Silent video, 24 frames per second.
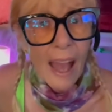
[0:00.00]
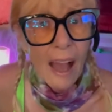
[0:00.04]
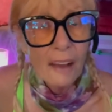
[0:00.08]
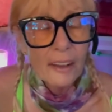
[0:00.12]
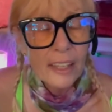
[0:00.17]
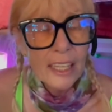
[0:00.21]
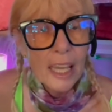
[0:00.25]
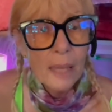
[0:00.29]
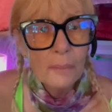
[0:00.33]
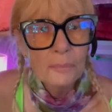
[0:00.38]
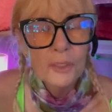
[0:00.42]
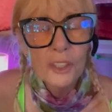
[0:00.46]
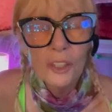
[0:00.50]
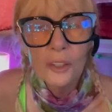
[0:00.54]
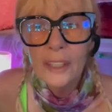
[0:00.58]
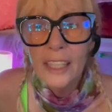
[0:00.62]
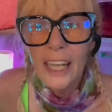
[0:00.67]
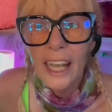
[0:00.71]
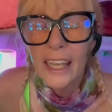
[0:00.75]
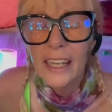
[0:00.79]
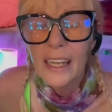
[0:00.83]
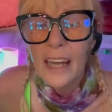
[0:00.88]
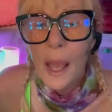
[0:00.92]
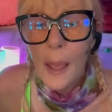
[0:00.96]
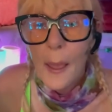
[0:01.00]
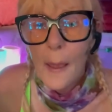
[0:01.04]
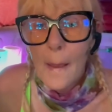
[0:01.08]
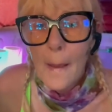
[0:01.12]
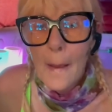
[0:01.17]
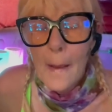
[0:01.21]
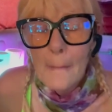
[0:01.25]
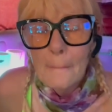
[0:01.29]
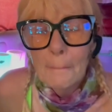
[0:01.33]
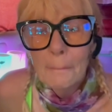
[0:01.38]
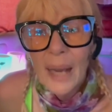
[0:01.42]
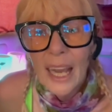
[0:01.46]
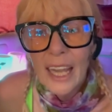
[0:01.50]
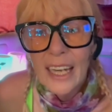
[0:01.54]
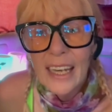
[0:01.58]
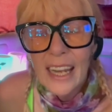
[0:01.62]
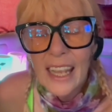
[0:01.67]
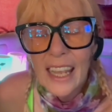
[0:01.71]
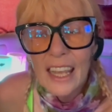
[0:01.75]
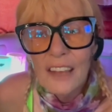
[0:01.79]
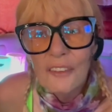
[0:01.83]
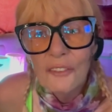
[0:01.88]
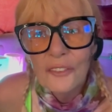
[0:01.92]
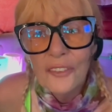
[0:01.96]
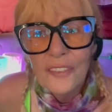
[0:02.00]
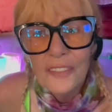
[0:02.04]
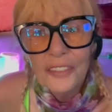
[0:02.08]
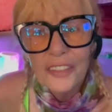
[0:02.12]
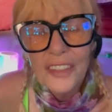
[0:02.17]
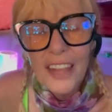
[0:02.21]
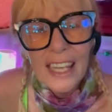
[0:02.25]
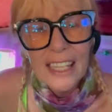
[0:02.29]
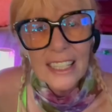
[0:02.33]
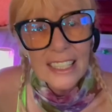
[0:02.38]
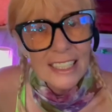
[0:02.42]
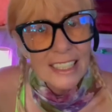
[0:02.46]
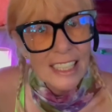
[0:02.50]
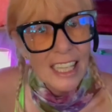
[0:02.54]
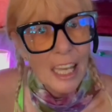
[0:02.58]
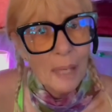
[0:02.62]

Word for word: I'll keep doing it. But if things